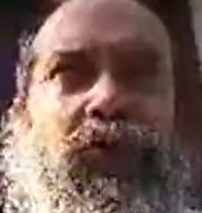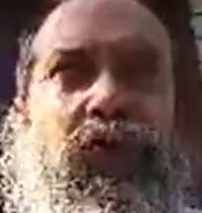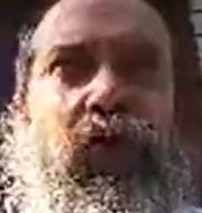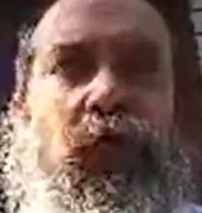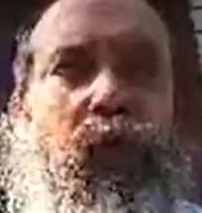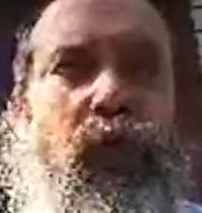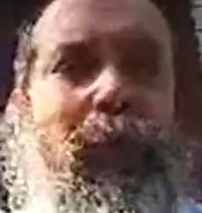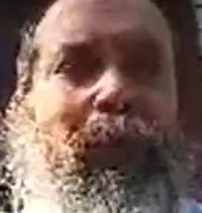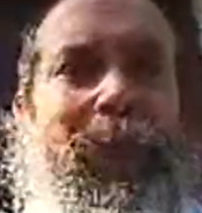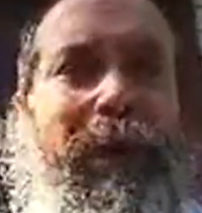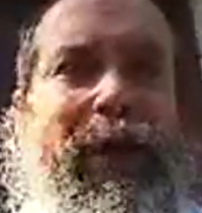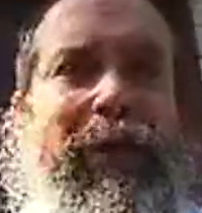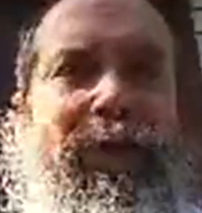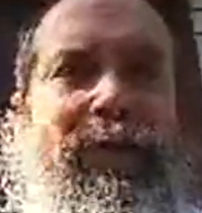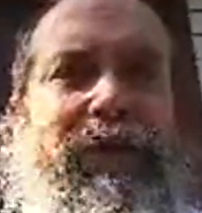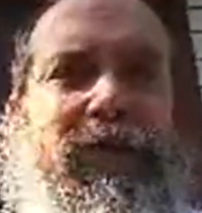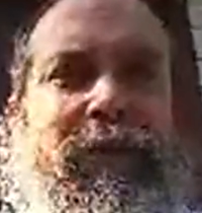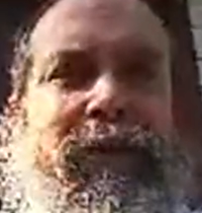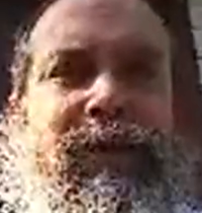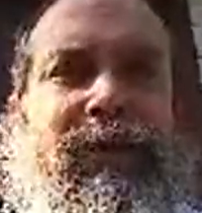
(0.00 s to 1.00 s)
Torah
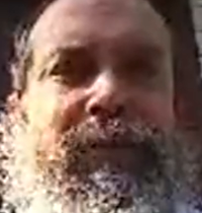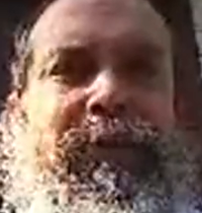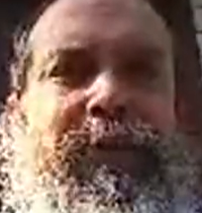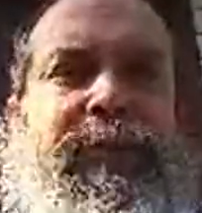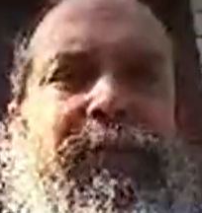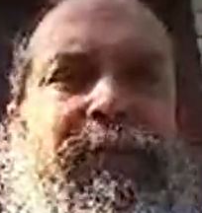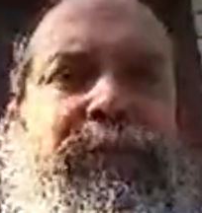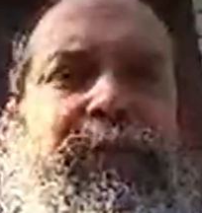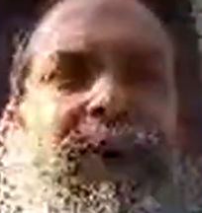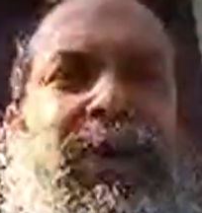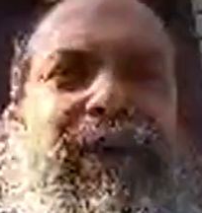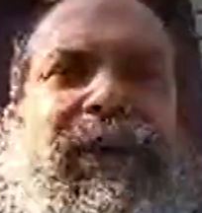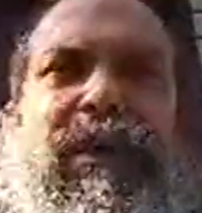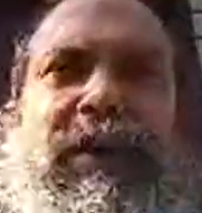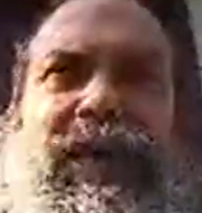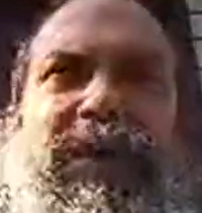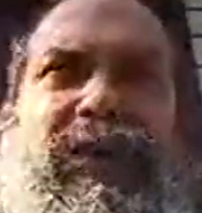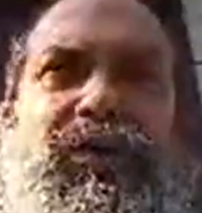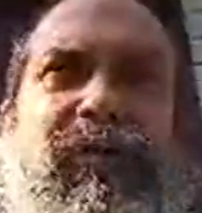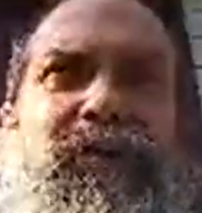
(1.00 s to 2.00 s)
paradigm
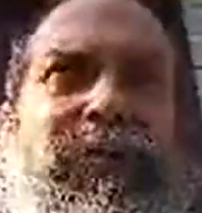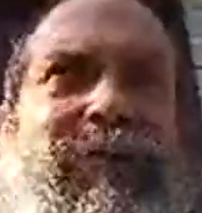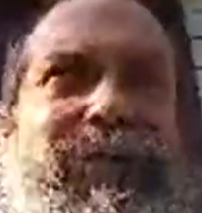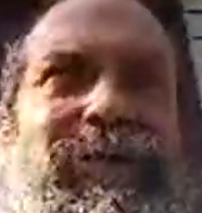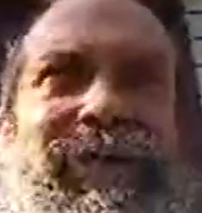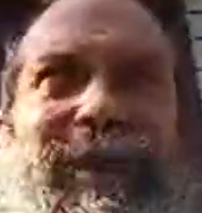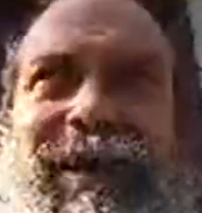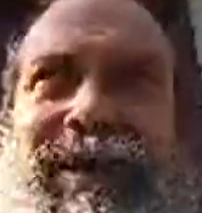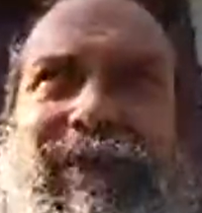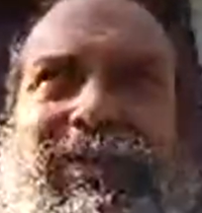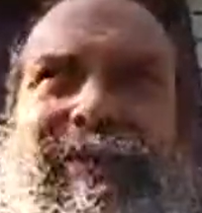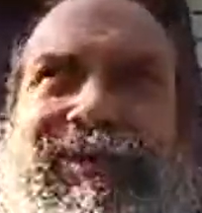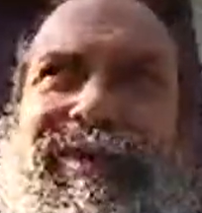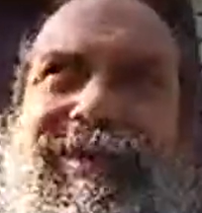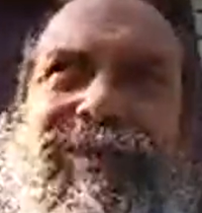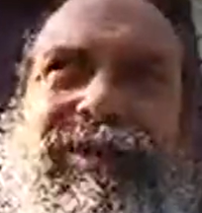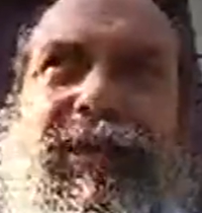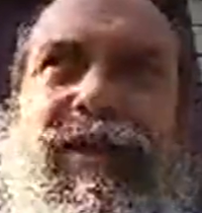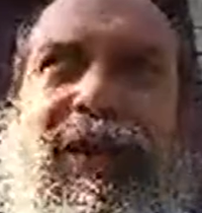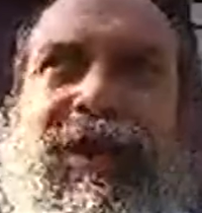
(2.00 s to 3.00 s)
is not,
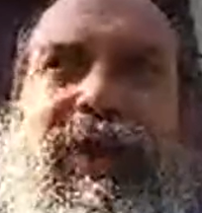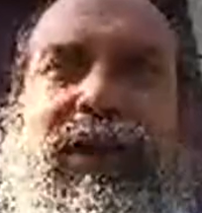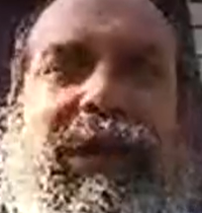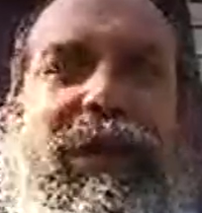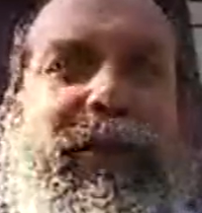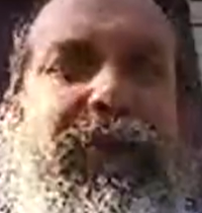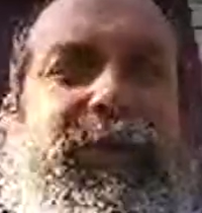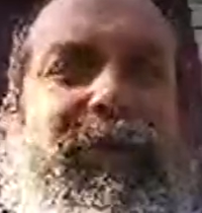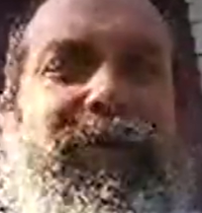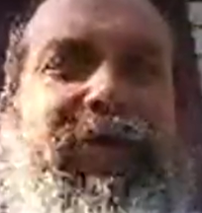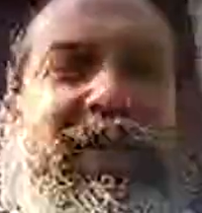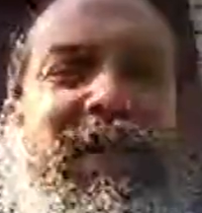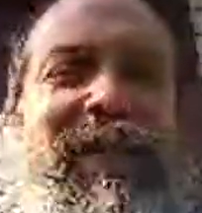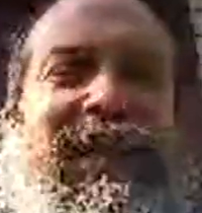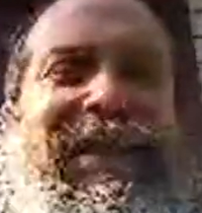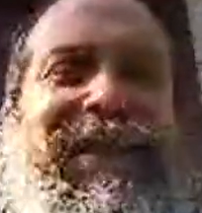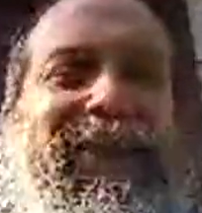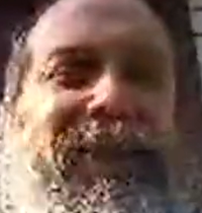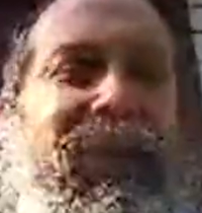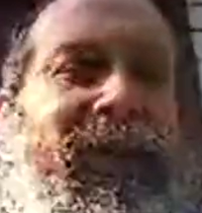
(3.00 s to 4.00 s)

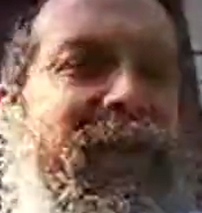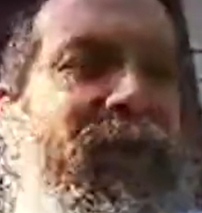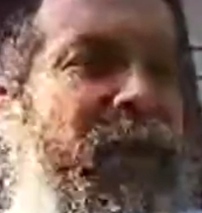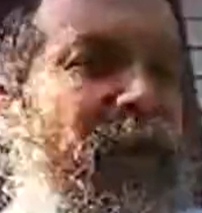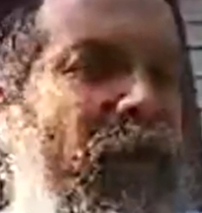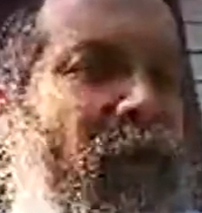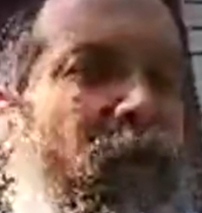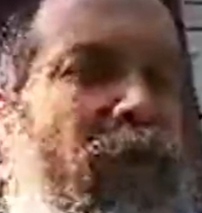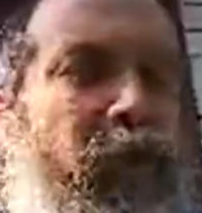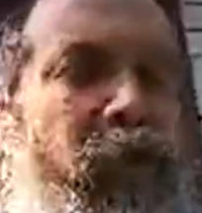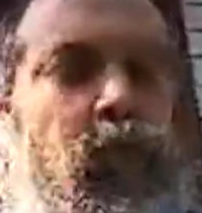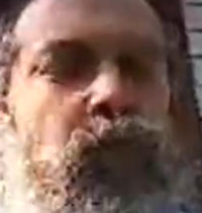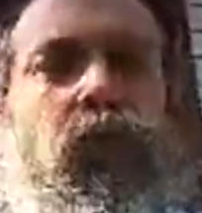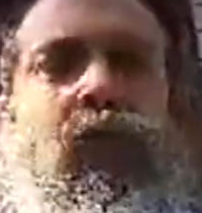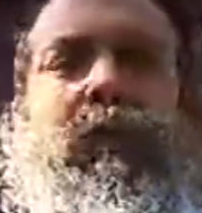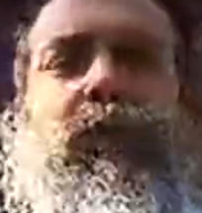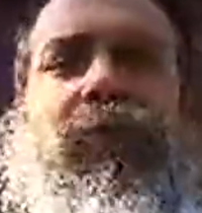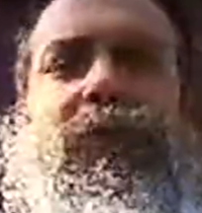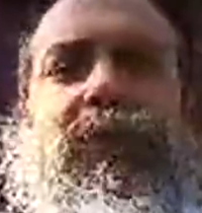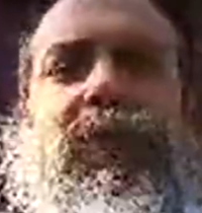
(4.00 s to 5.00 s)
our
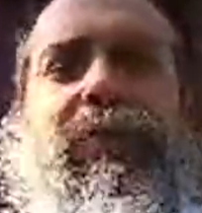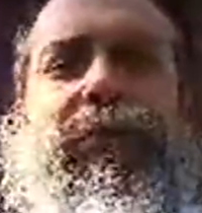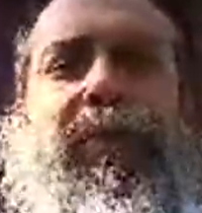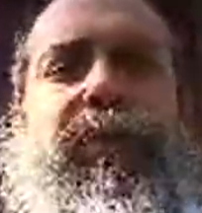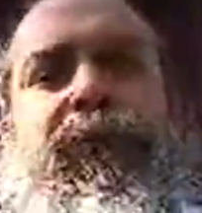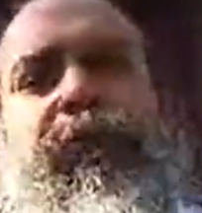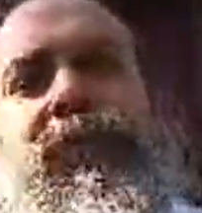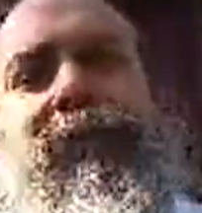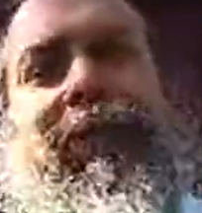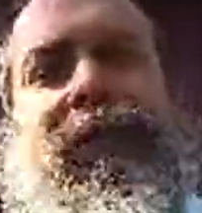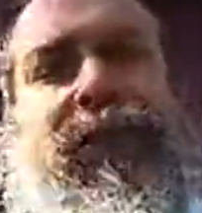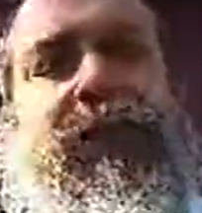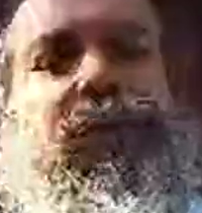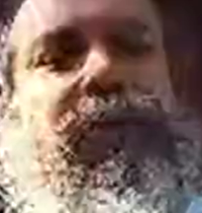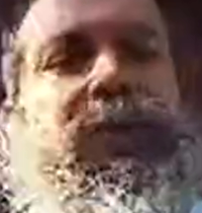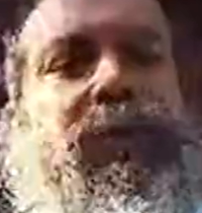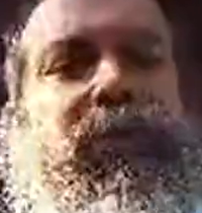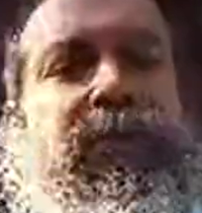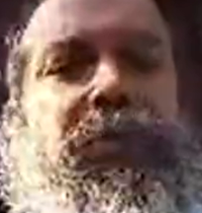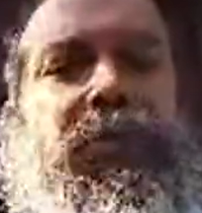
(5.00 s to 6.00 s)
normal
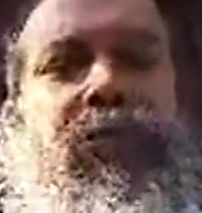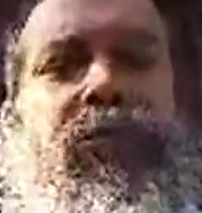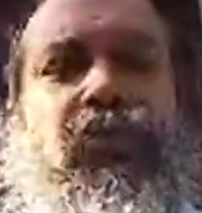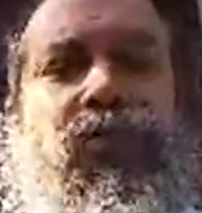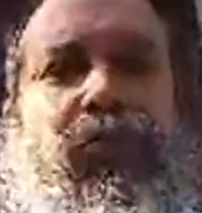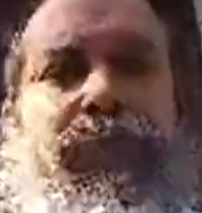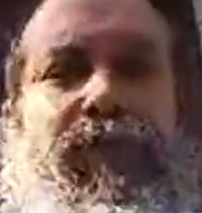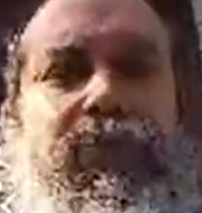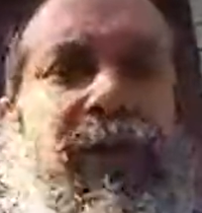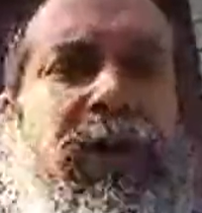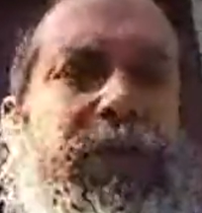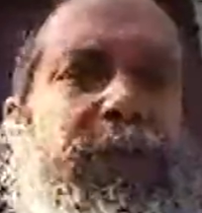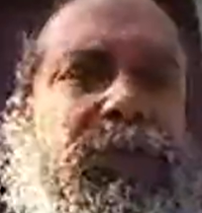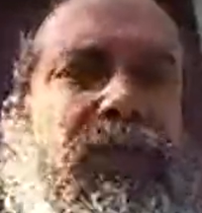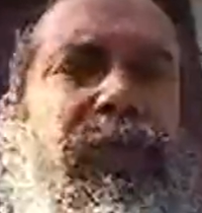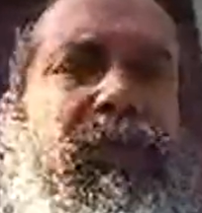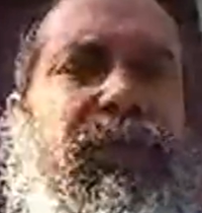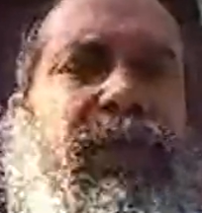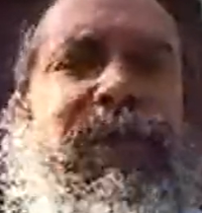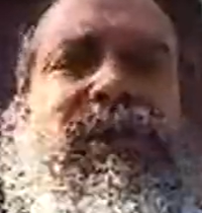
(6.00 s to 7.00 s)
political leadership
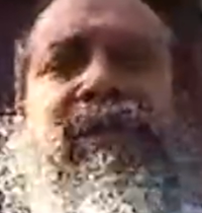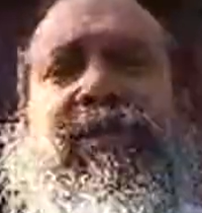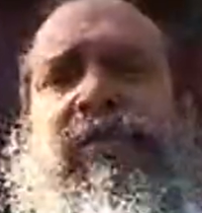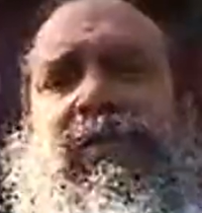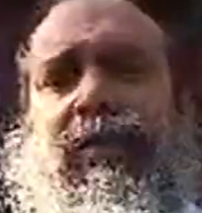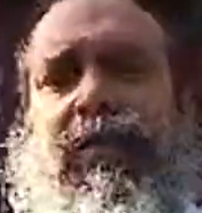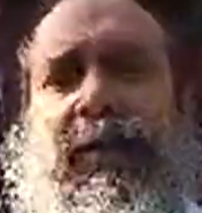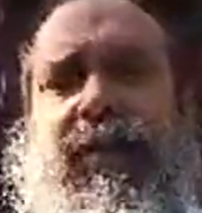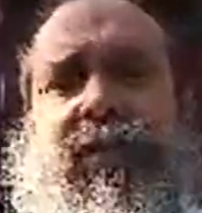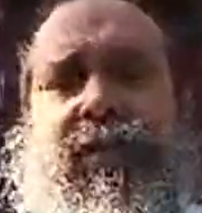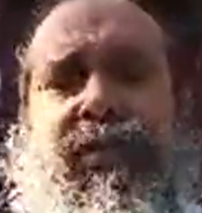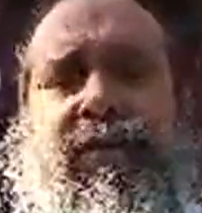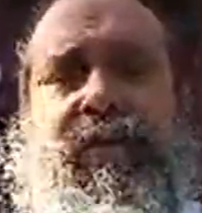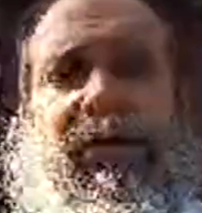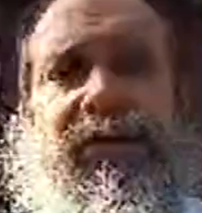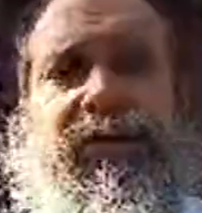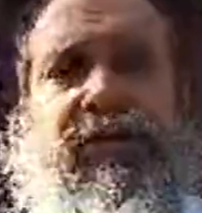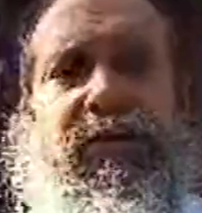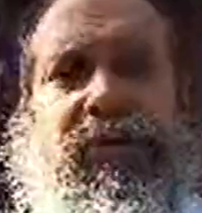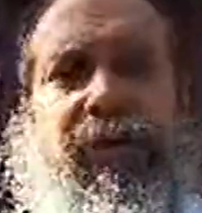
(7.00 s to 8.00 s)
model as it's
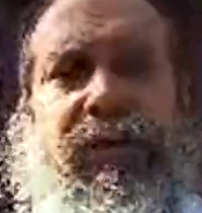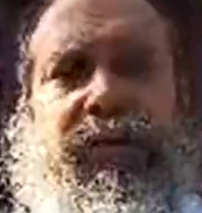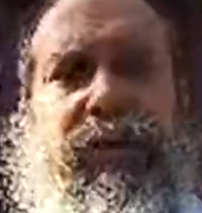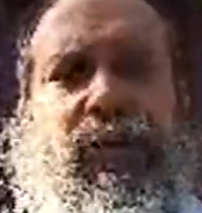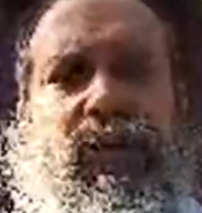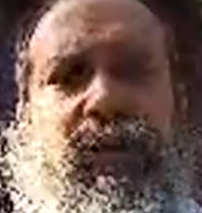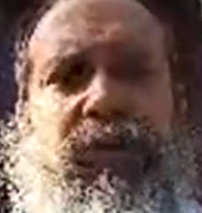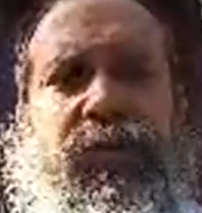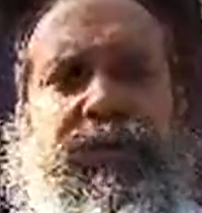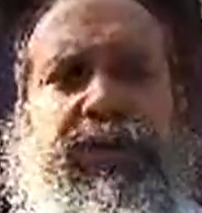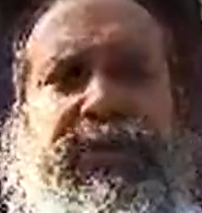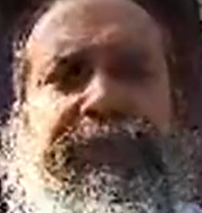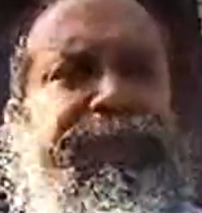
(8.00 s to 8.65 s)
exercised around the world.